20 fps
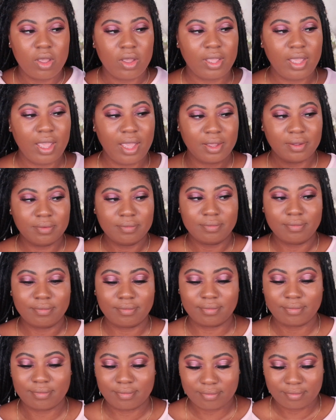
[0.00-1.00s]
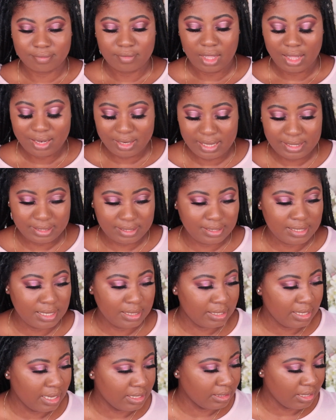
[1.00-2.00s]
Okay, let's set
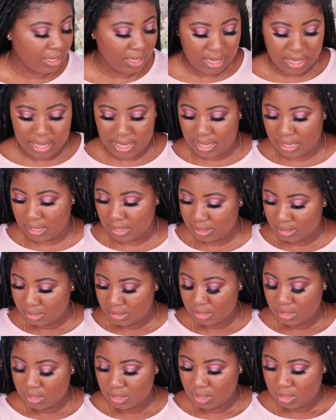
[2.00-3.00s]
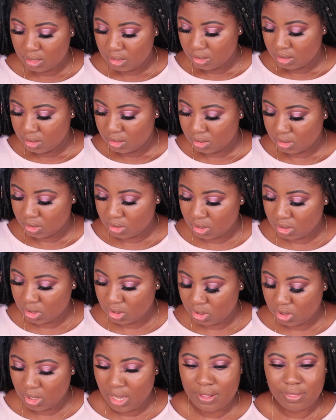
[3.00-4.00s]
the under eye.
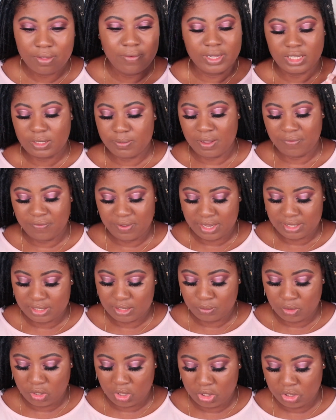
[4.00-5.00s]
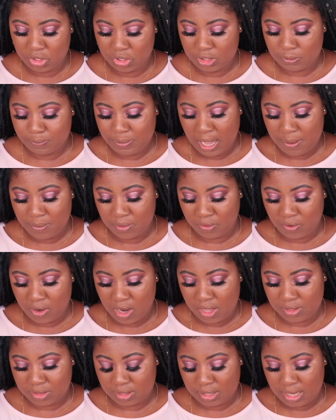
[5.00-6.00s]
And the rest of my face. I'm gonna use Pat
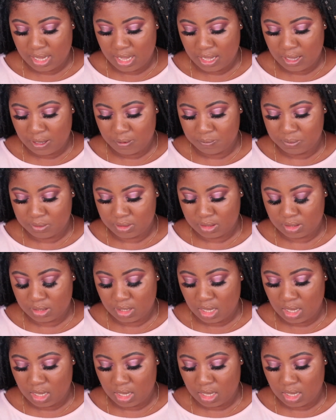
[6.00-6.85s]
McGrath Labs